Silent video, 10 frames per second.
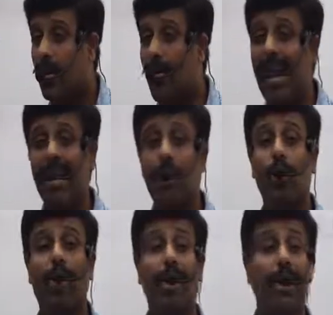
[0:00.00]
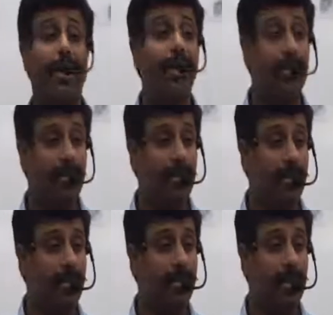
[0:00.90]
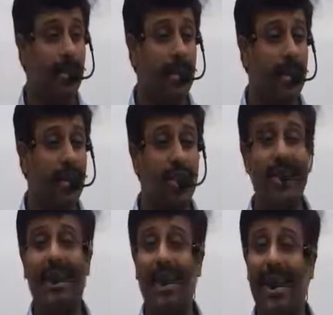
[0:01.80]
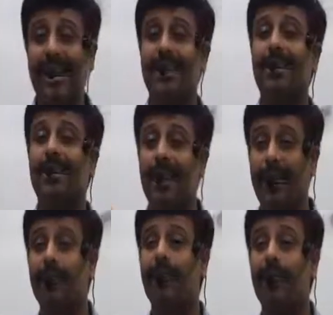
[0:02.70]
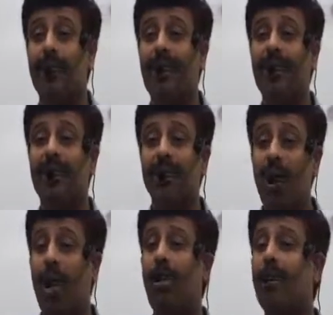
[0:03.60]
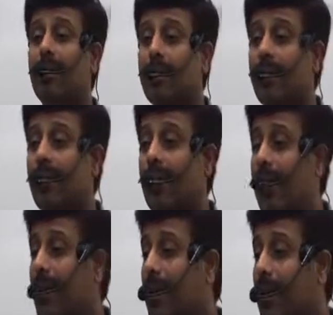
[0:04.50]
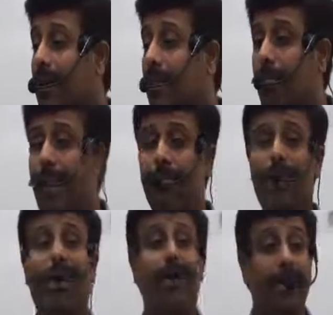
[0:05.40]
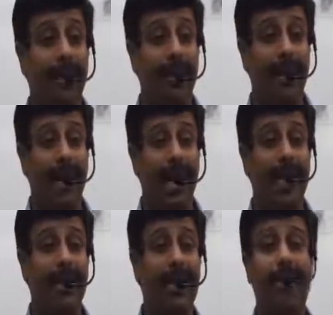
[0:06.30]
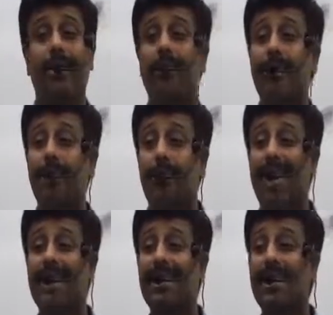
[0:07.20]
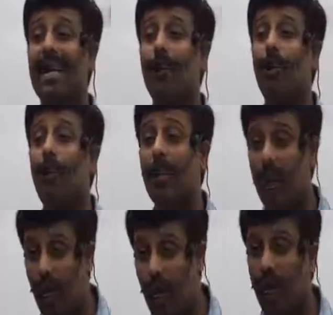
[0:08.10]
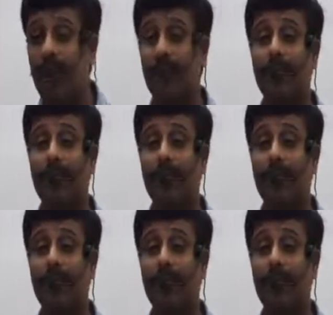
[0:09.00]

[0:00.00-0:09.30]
While cooking it, she tastes it, whether salt, pepper and other spices are proper or not.